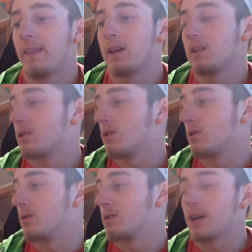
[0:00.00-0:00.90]

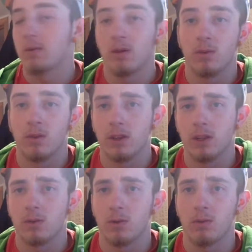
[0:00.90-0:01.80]
So talking about movement,
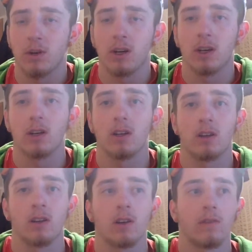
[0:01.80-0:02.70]
this one we bring in
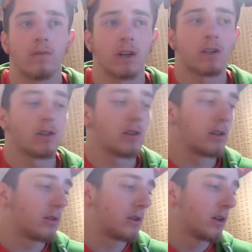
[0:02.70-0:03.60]
the
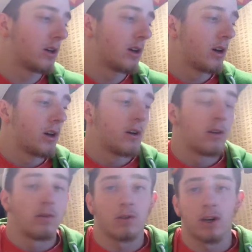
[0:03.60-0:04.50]
functional
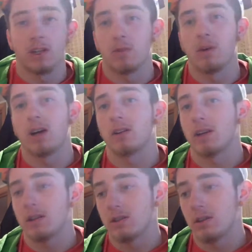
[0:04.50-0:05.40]
front and back
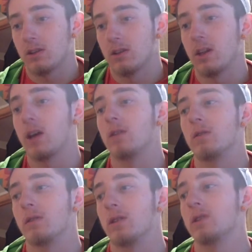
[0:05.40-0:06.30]
lines. Now
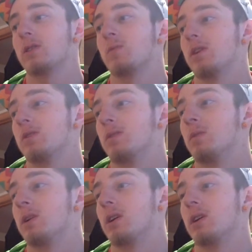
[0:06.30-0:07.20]
these are special
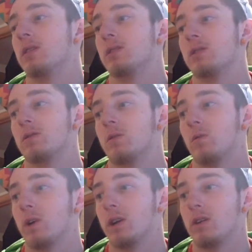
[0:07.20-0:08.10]
because
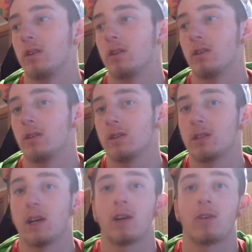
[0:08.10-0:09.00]
when you're
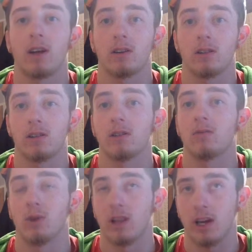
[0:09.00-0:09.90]
standing erect, just
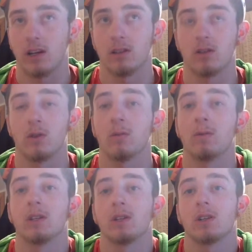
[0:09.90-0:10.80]
relaxed, normal
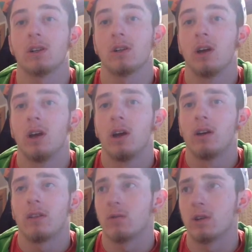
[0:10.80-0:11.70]
position,
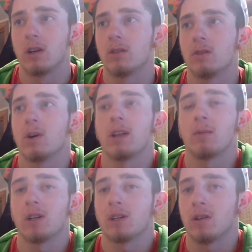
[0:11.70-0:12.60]
they really don't do all that
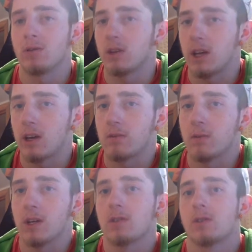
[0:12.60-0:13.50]
much. They don't really count for
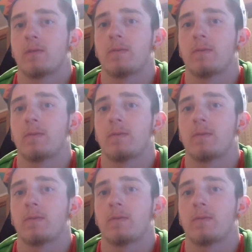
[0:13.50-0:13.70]
much.